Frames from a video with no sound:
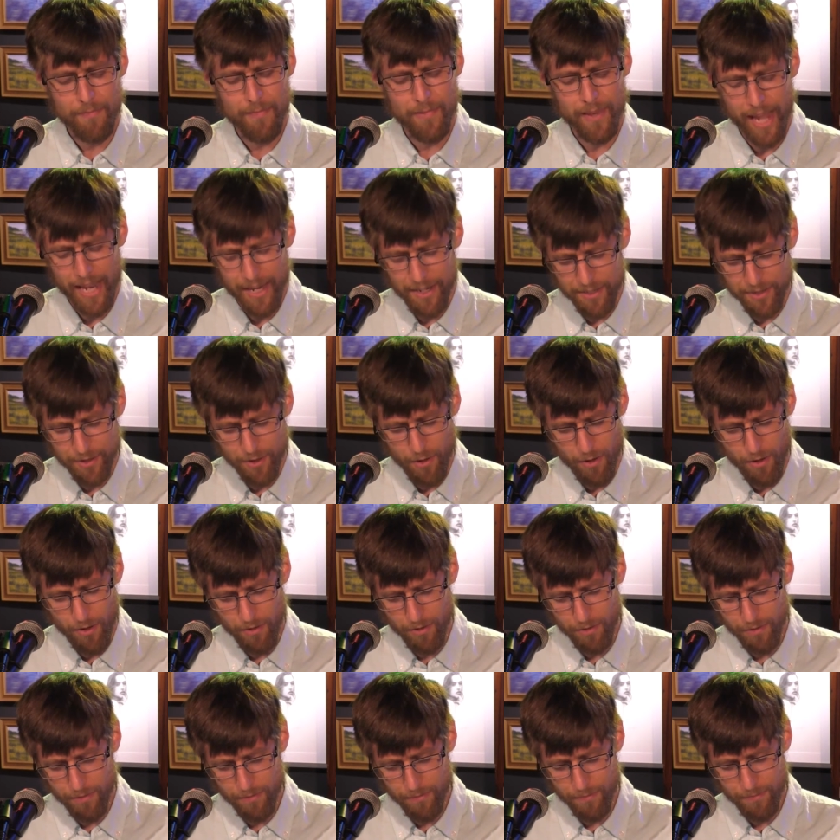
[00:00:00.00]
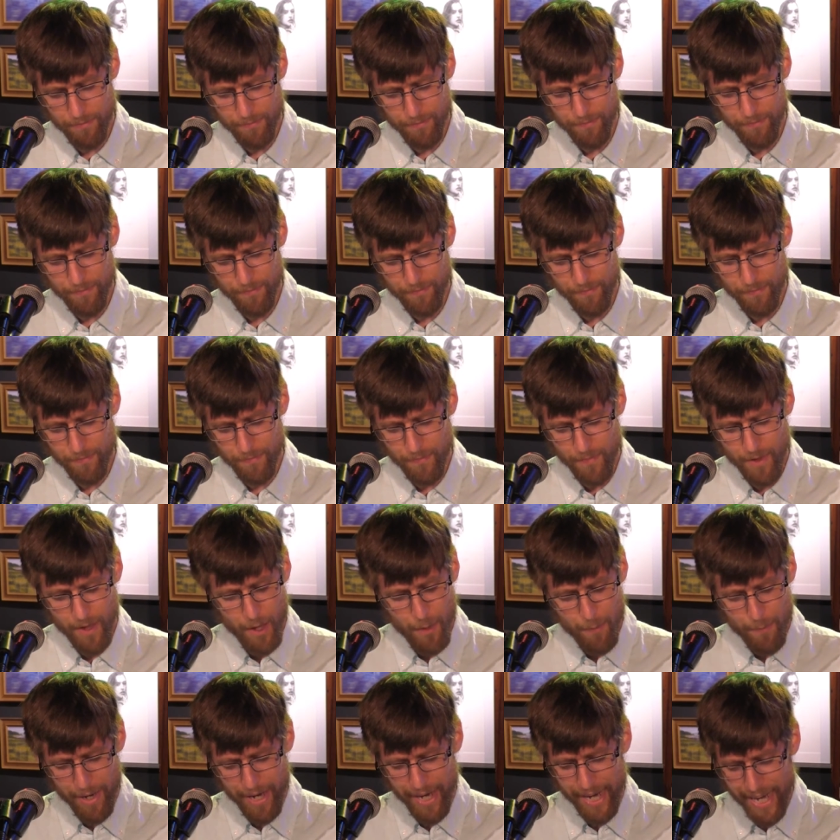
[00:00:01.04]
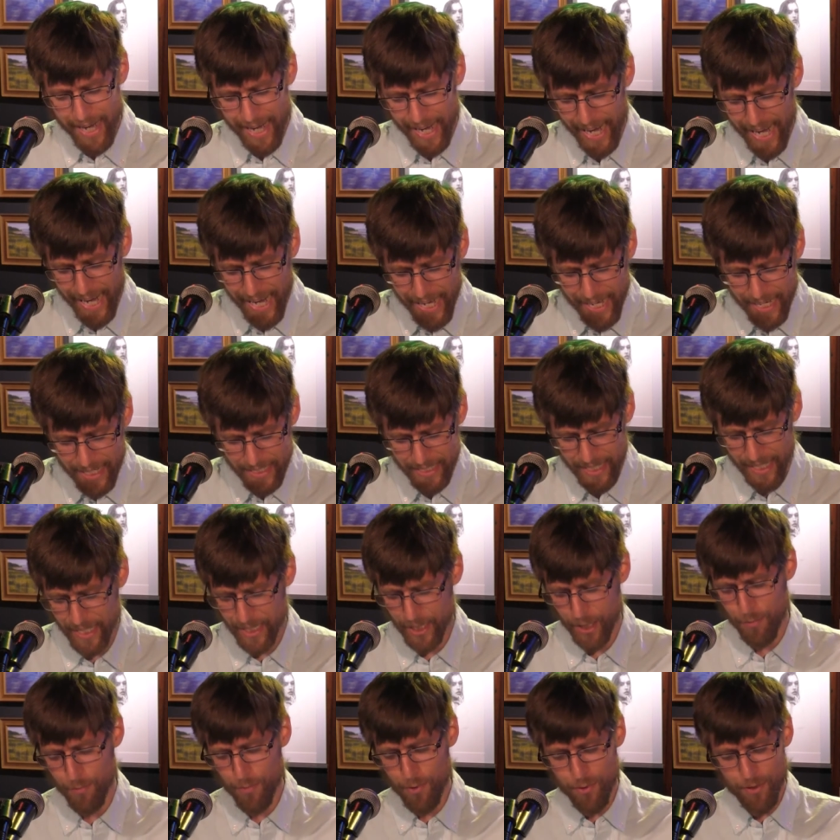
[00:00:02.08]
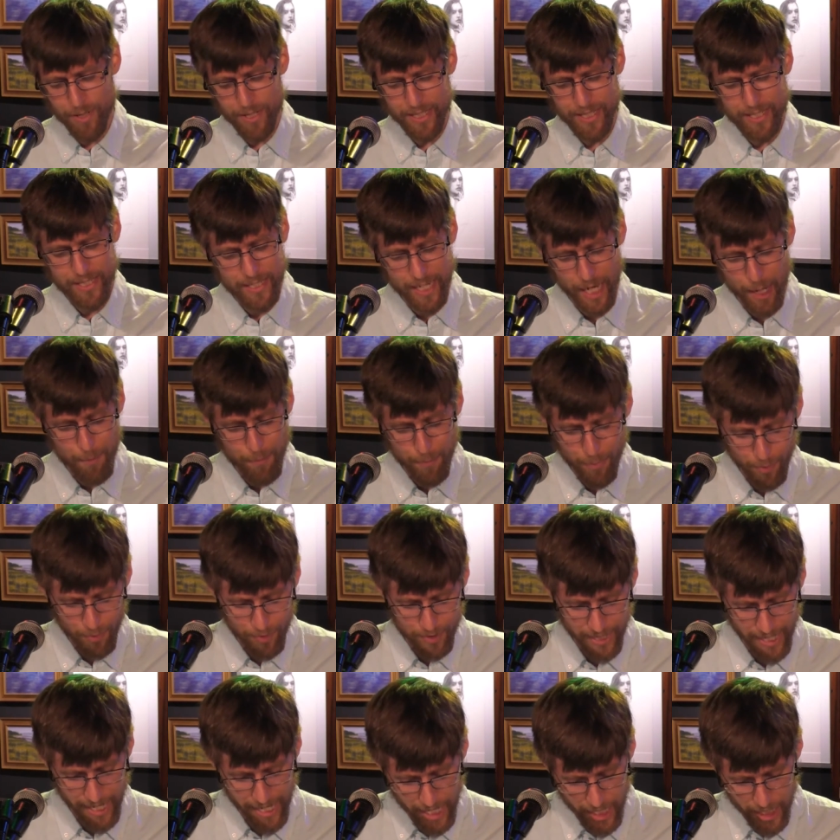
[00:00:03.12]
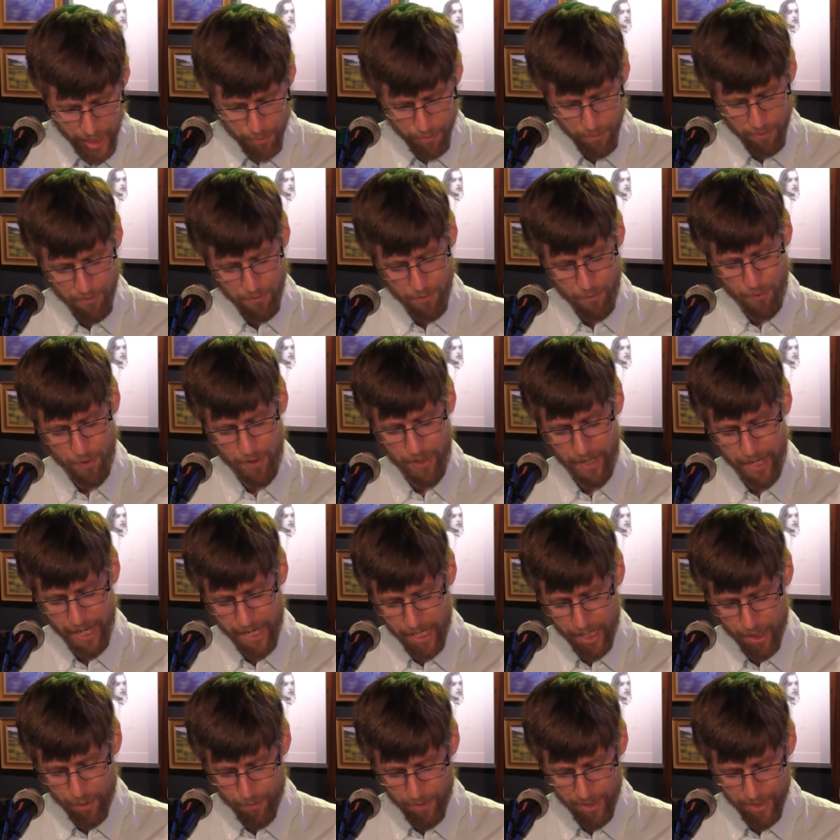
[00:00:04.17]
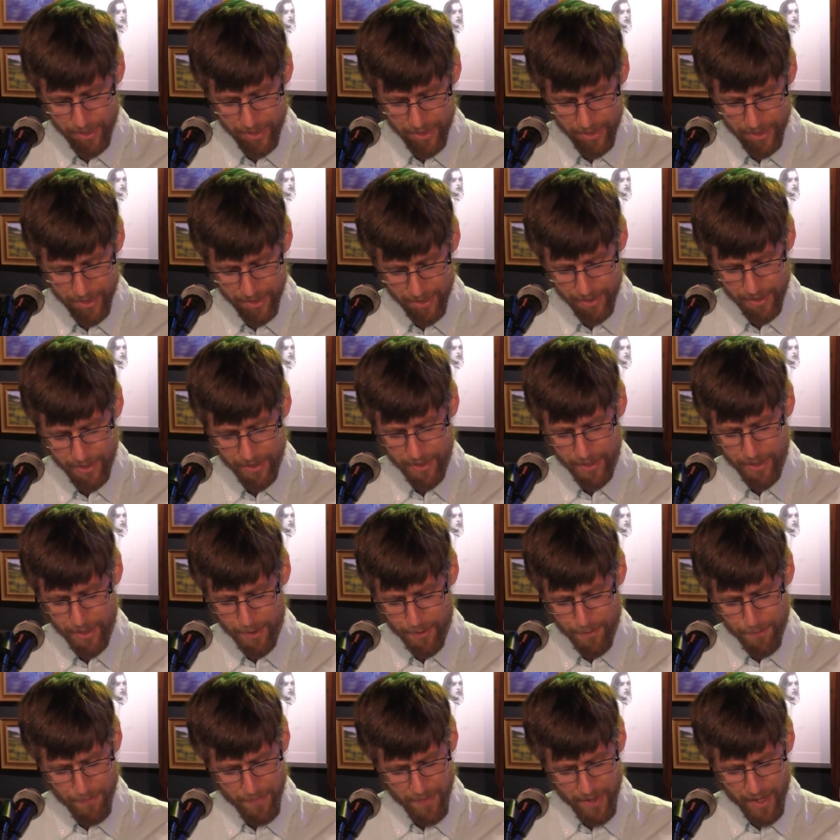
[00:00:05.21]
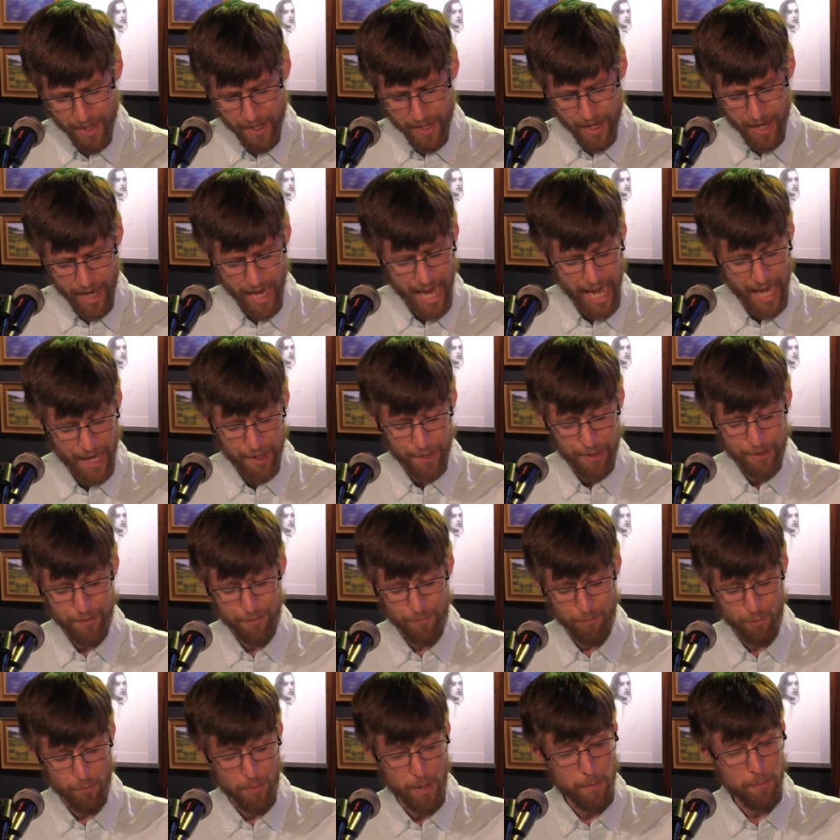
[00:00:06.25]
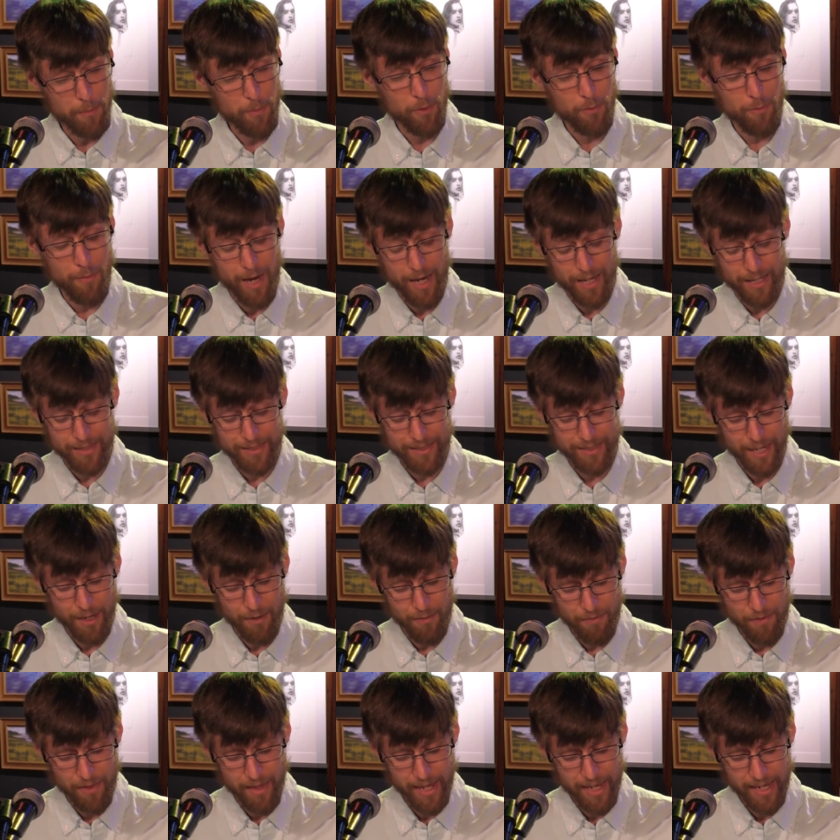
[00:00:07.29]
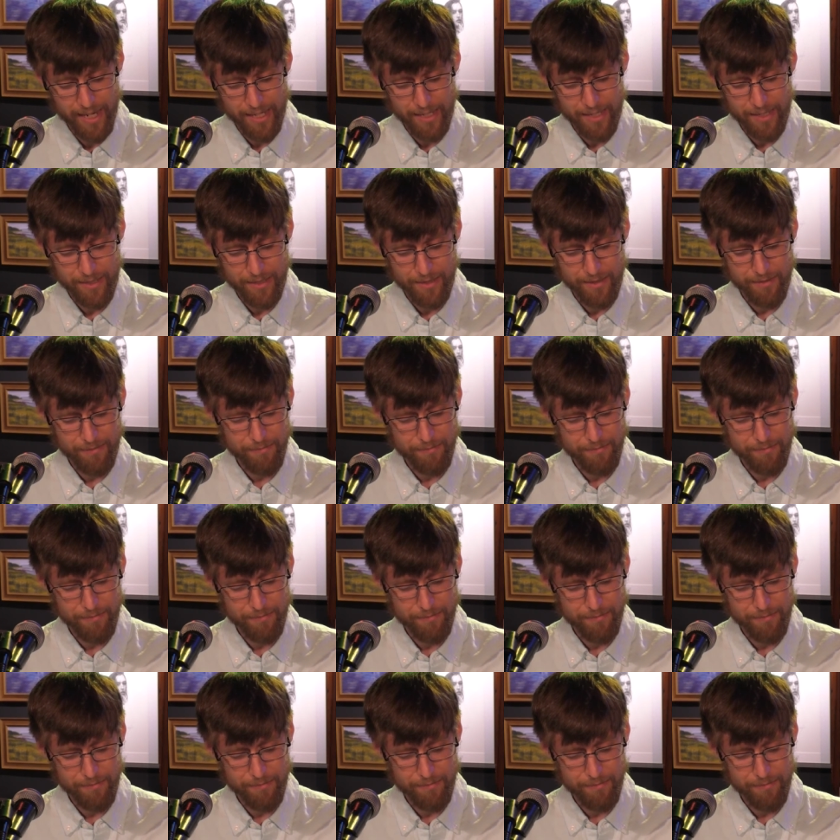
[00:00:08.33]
That is all. My head aches like the Buddha's temples ached before enlightenment. I remember myself then.